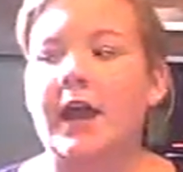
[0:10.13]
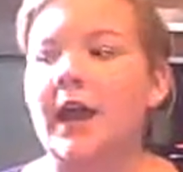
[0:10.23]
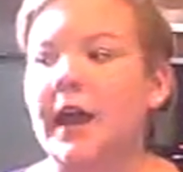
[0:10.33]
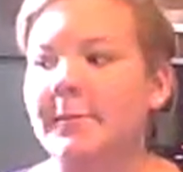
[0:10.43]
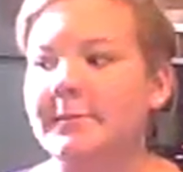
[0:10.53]

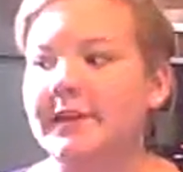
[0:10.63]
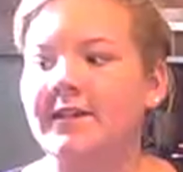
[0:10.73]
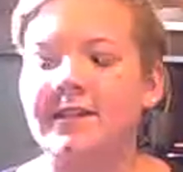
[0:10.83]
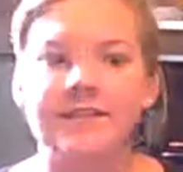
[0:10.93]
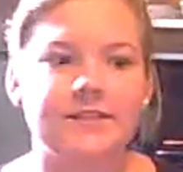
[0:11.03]
Um,
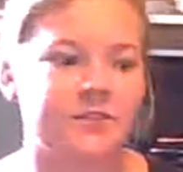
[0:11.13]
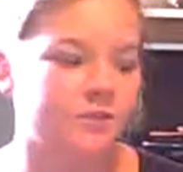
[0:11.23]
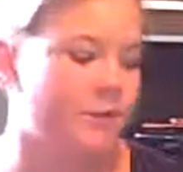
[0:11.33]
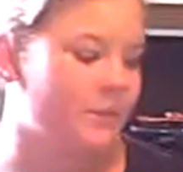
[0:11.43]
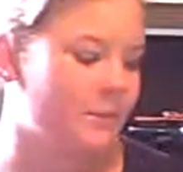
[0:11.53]
and this is
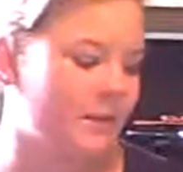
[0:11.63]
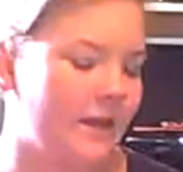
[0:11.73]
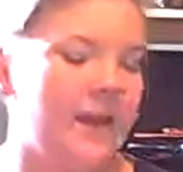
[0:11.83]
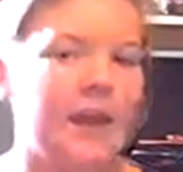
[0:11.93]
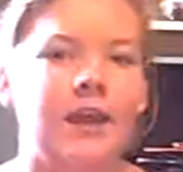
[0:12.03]
going to
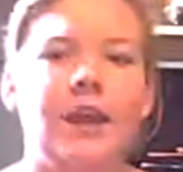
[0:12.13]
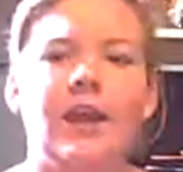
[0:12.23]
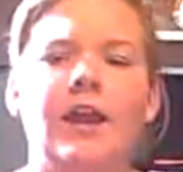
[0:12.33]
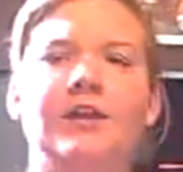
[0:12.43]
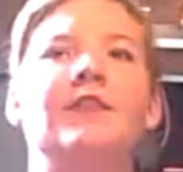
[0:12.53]
be a,
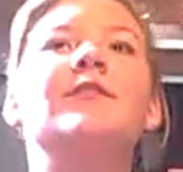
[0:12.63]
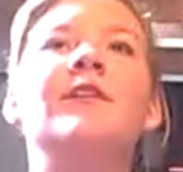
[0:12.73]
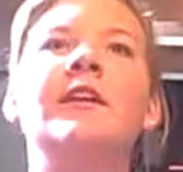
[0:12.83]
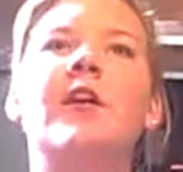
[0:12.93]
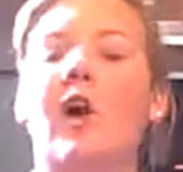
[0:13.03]
I can't
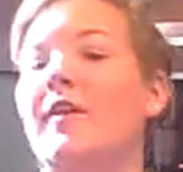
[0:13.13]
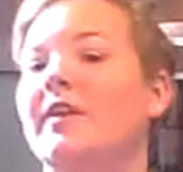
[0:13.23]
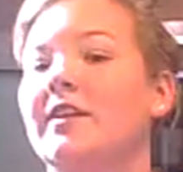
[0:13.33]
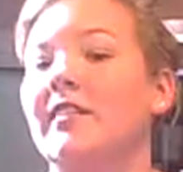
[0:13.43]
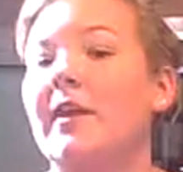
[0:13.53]
really call it
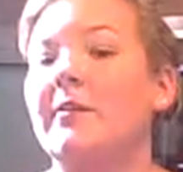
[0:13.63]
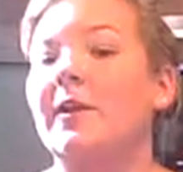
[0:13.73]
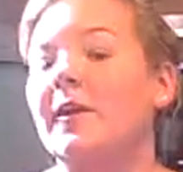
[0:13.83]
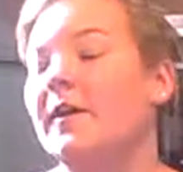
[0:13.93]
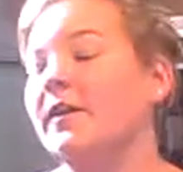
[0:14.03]
anything,
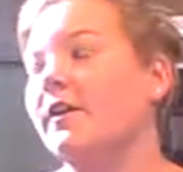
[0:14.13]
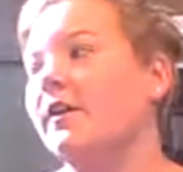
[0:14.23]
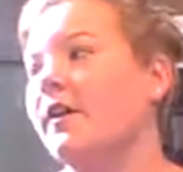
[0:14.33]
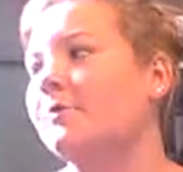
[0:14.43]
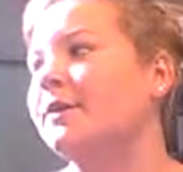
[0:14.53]
but it,
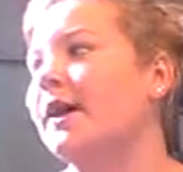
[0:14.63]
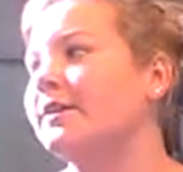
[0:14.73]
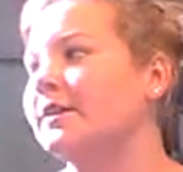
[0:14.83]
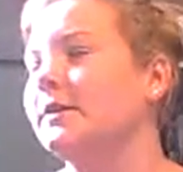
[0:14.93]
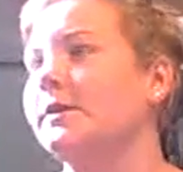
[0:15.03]
I'm
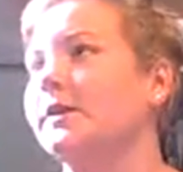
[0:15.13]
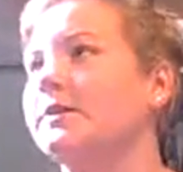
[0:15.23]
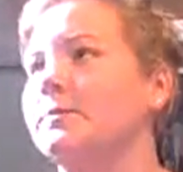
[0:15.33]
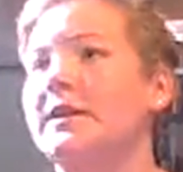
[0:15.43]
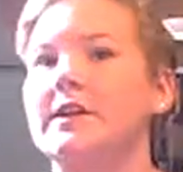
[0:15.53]
kind of going
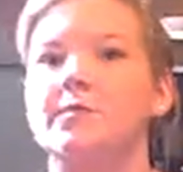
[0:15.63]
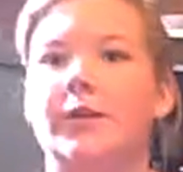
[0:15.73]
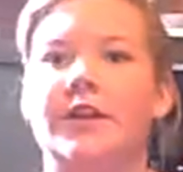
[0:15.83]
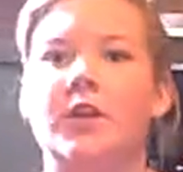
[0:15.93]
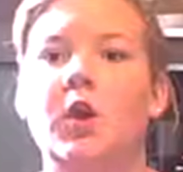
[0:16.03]
to be
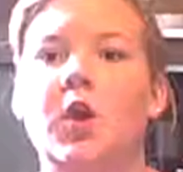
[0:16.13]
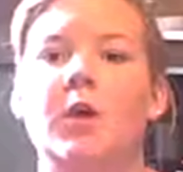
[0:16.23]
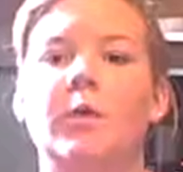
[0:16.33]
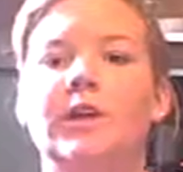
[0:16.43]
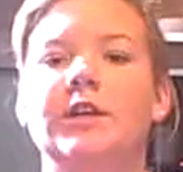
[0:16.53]
explaining
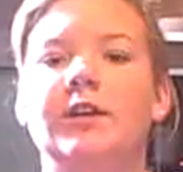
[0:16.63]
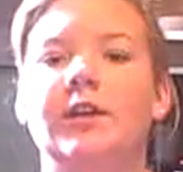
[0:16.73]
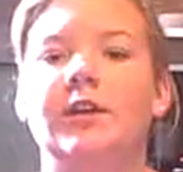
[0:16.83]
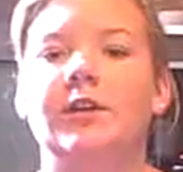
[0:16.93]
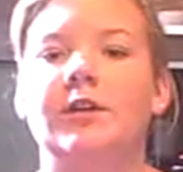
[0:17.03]
what you
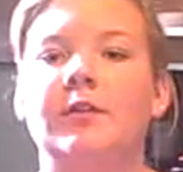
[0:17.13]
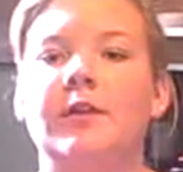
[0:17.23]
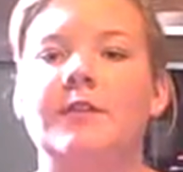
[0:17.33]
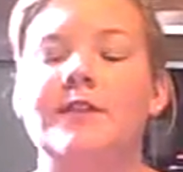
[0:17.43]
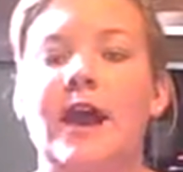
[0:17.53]
can do
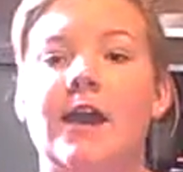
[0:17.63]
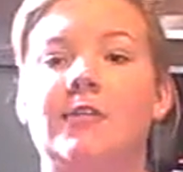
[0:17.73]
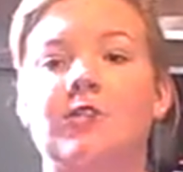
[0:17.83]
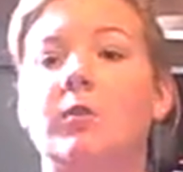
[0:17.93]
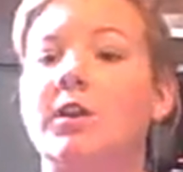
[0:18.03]
and
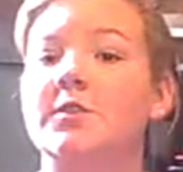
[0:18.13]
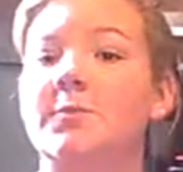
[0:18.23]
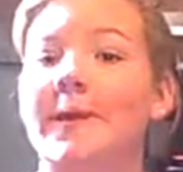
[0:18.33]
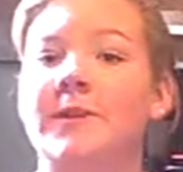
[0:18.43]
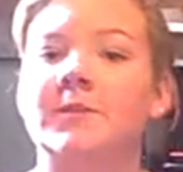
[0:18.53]
storage
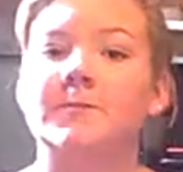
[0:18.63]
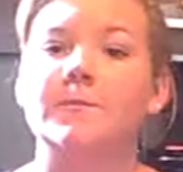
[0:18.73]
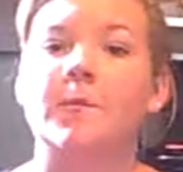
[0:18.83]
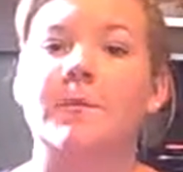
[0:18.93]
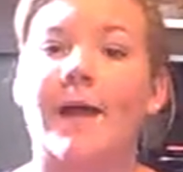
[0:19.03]
space
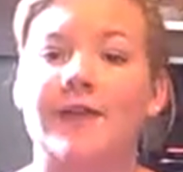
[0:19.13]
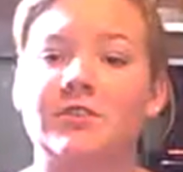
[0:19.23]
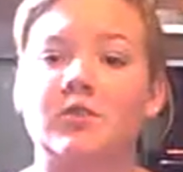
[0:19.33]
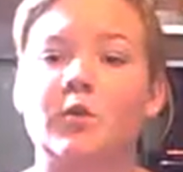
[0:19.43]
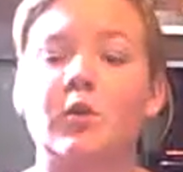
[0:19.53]
for back
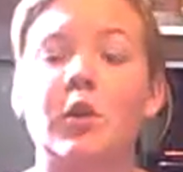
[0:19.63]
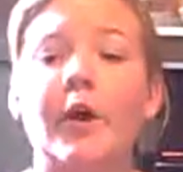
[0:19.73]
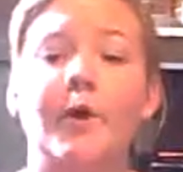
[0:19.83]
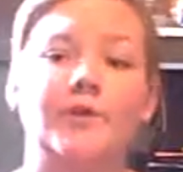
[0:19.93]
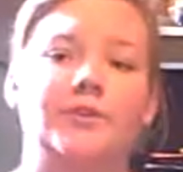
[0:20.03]
to school
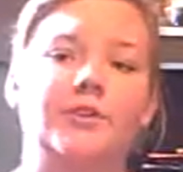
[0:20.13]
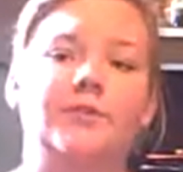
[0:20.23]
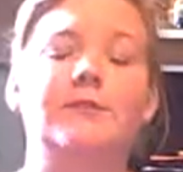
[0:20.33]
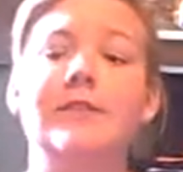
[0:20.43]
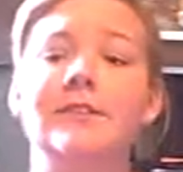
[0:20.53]
clothes. So
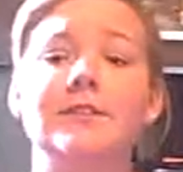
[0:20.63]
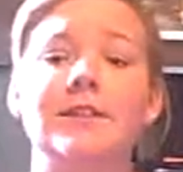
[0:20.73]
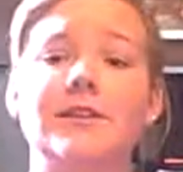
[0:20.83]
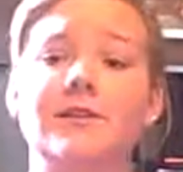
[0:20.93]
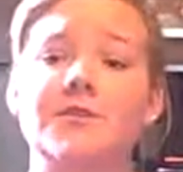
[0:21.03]
different things
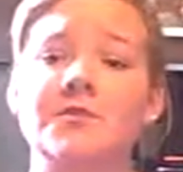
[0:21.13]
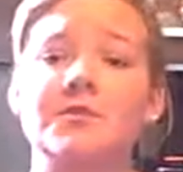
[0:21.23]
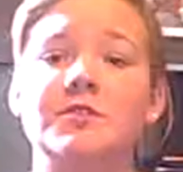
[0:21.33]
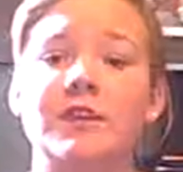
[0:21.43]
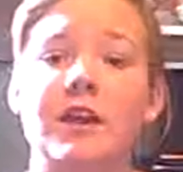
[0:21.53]
that you can do
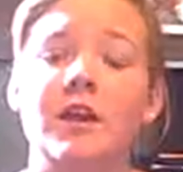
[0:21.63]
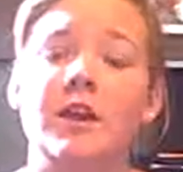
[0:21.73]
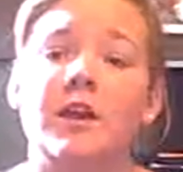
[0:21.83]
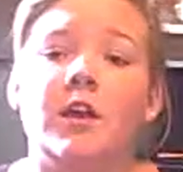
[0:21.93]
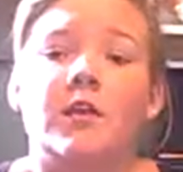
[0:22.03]
when you get
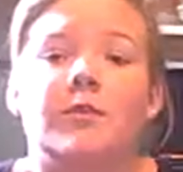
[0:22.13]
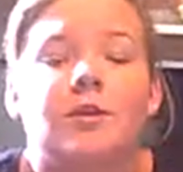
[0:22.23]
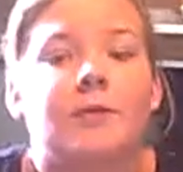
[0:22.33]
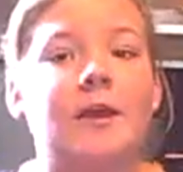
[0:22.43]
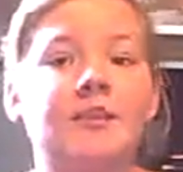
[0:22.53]
when
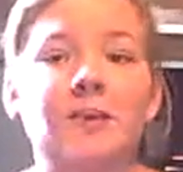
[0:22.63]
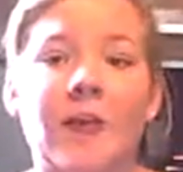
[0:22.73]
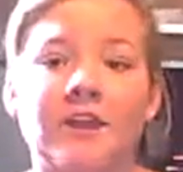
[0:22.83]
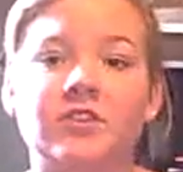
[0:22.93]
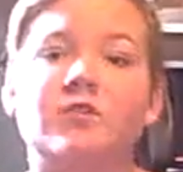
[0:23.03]
you're about to go
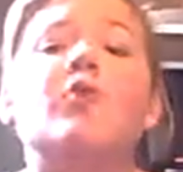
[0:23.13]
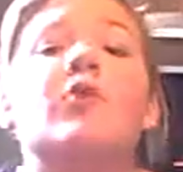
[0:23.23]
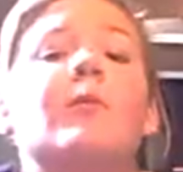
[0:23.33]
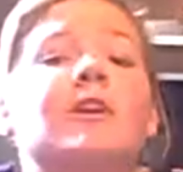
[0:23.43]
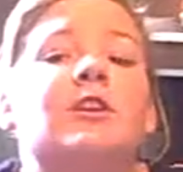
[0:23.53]
back to
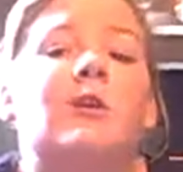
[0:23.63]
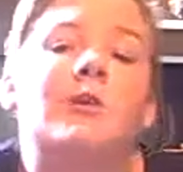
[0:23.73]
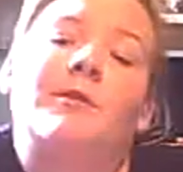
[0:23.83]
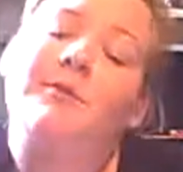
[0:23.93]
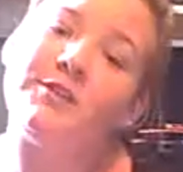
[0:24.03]
school, but you don't
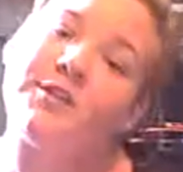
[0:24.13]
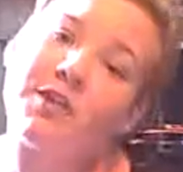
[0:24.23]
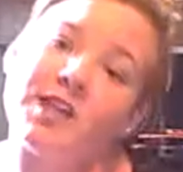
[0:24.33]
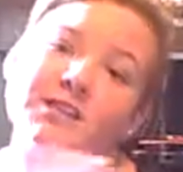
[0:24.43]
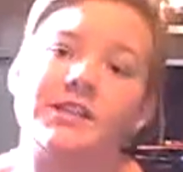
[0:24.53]
want to put them in your
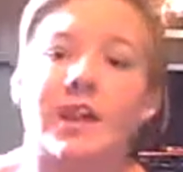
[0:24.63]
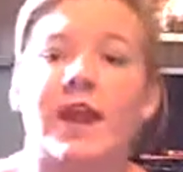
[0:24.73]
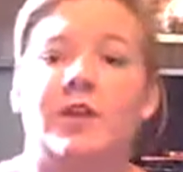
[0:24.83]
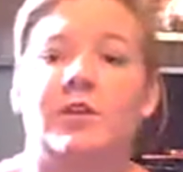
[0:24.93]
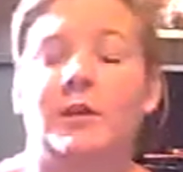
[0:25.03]
closet
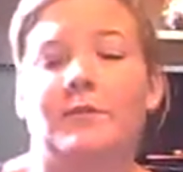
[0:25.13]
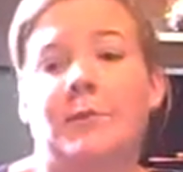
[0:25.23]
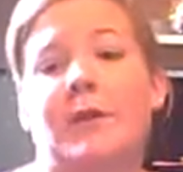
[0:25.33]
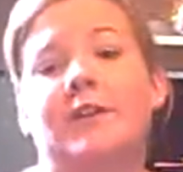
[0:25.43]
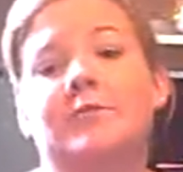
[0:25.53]
yet, or if
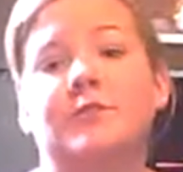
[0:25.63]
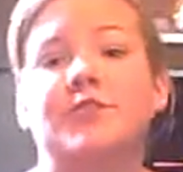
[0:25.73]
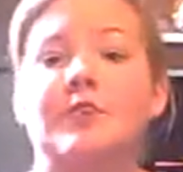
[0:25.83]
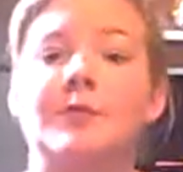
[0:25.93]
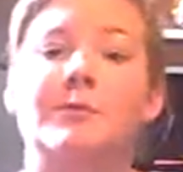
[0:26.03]
your parents want
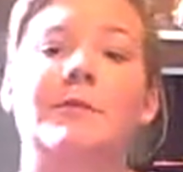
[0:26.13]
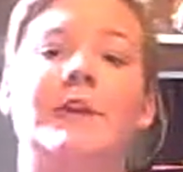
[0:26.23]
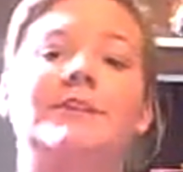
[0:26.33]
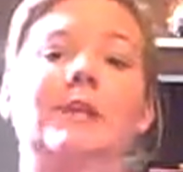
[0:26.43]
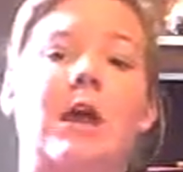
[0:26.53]
you to keep them
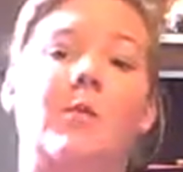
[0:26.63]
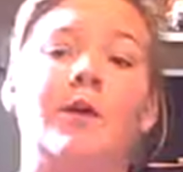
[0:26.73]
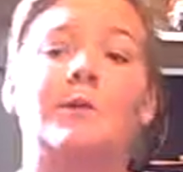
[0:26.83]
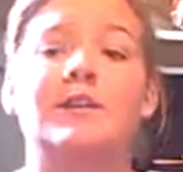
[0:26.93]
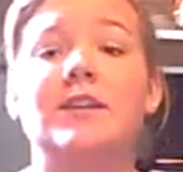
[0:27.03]
nice and not
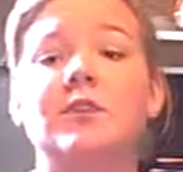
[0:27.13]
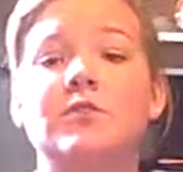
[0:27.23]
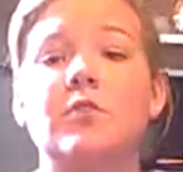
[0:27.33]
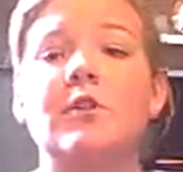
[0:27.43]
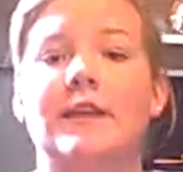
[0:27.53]
wear them until
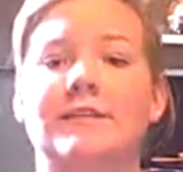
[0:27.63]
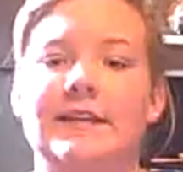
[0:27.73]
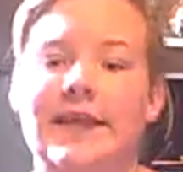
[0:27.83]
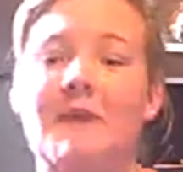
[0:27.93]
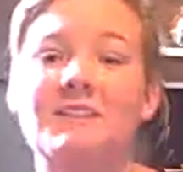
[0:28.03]
school, things
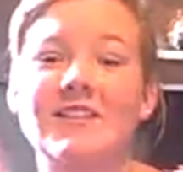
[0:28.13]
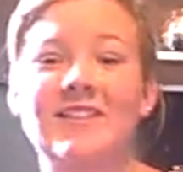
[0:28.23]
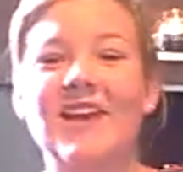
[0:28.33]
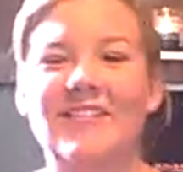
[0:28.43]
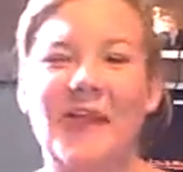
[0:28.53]
like that.
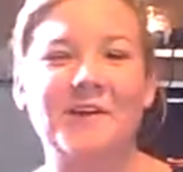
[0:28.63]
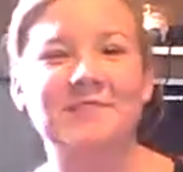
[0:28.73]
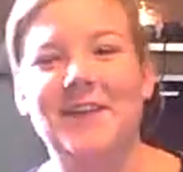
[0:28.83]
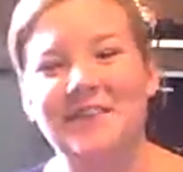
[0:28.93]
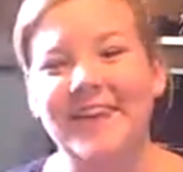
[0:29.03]
So that
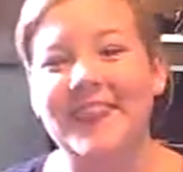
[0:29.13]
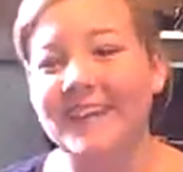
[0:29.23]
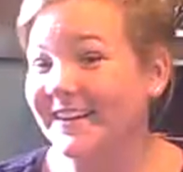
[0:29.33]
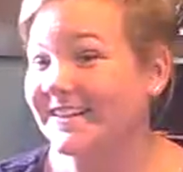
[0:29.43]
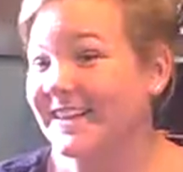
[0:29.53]
was my quick
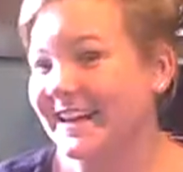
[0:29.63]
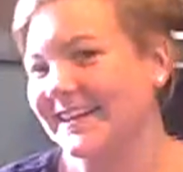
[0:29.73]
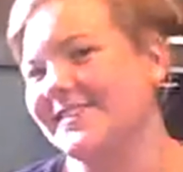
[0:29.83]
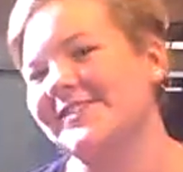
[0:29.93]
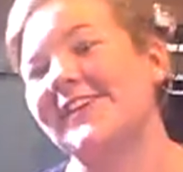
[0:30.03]
30
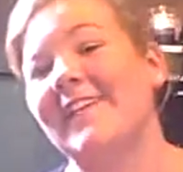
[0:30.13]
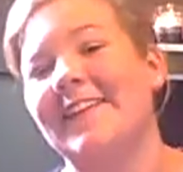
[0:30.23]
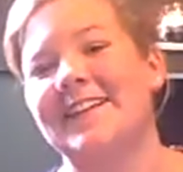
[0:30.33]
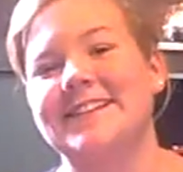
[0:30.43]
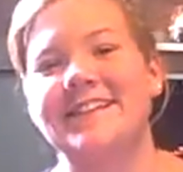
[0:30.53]
second intro,
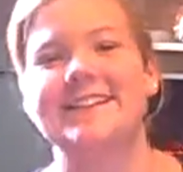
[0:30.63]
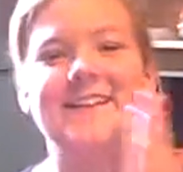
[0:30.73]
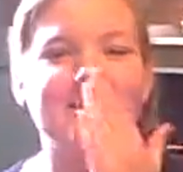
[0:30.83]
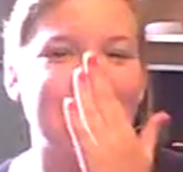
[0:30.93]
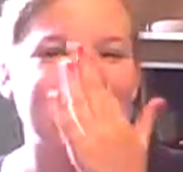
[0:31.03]
and let's get
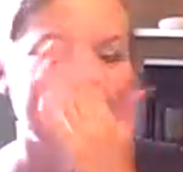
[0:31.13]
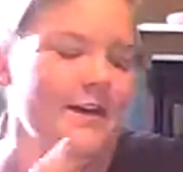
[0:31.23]
started.